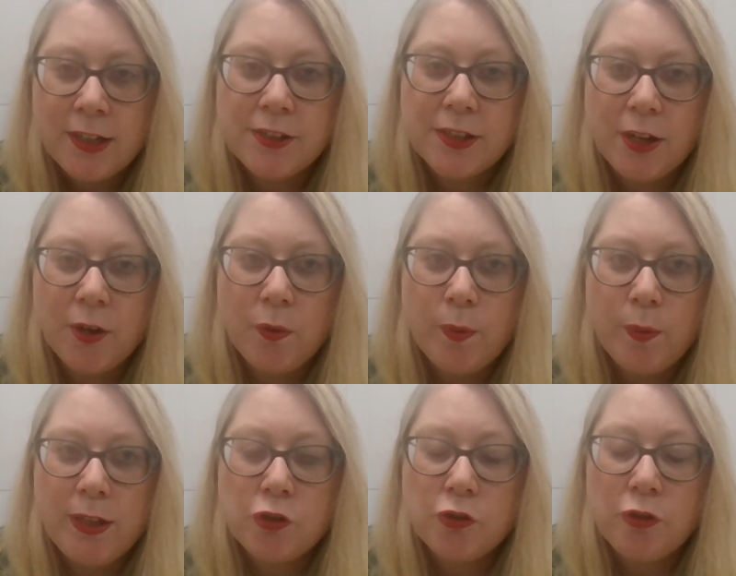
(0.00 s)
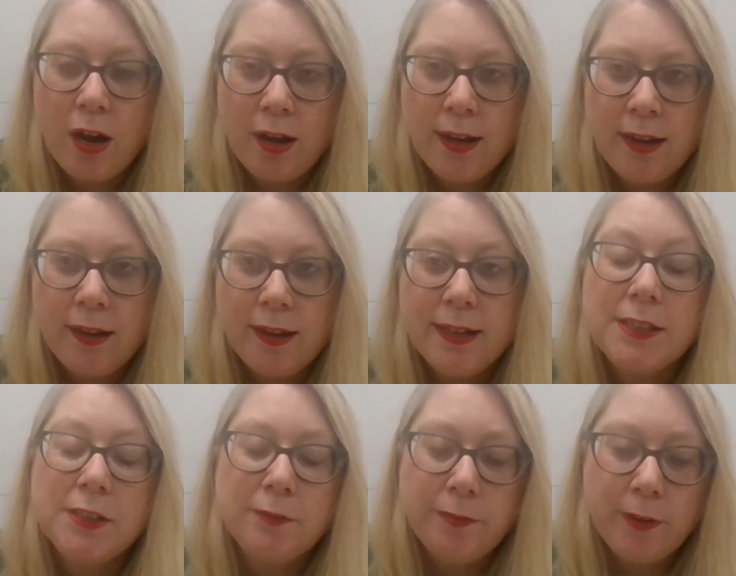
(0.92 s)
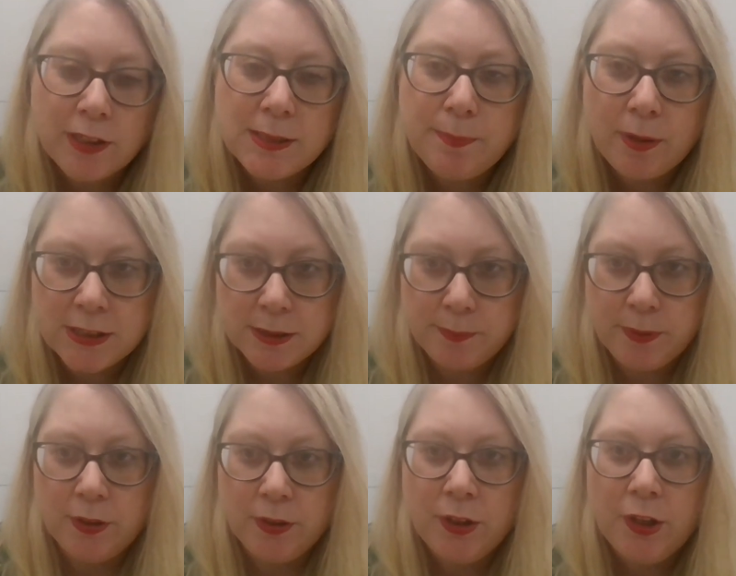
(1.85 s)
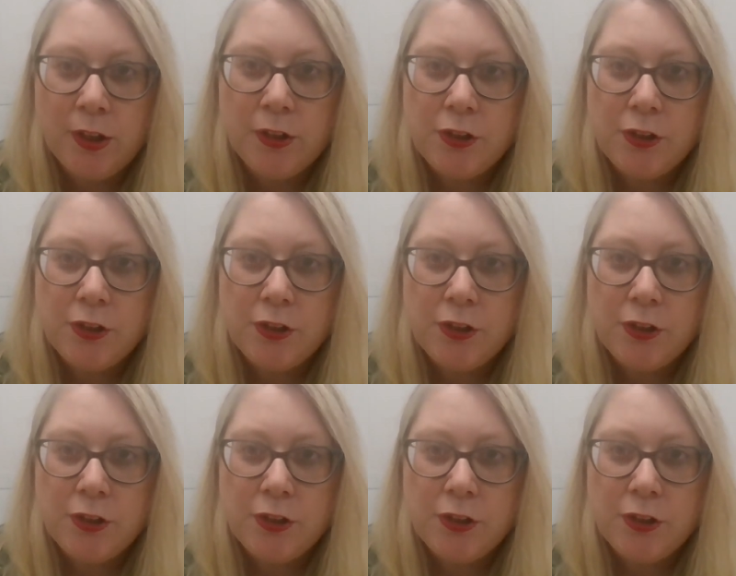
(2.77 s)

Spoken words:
So we try, insofar as possible,